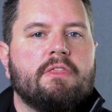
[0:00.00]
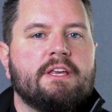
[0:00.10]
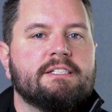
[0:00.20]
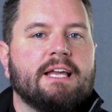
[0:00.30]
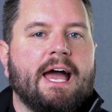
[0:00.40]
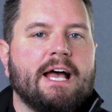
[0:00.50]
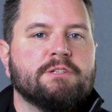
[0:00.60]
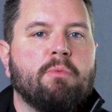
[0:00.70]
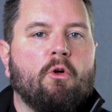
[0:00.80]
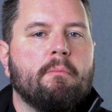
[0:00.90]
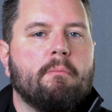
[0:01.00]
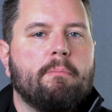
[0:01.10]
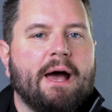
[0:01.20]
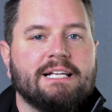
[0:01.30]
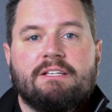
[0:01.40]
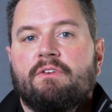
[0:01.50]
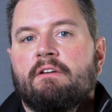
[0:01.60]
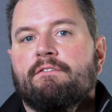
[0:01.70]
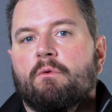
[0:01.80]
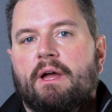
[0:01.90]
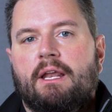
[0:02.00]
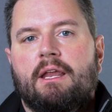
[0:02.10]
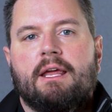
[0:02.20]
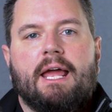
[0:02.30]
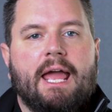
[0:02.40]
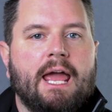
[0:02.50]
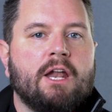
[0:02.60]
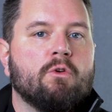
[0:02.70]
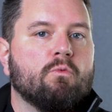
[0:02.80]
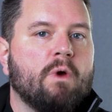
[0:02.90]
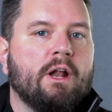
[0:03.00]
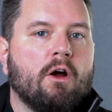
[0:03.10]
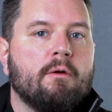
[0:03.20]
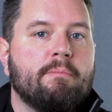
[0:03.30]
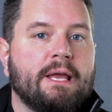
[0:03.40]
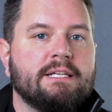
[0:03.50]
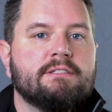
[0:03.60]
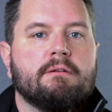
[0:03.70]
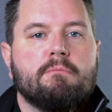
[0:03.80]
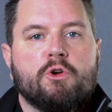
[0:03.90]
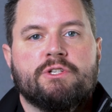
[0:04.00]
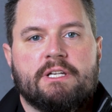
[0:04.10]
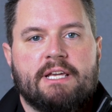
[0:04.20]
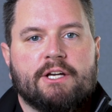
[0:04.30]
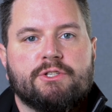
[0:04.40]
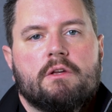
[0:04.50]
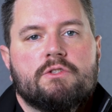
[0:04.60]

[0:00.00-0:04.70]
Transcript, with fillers: this has both passive infrared and radar-based motion detection.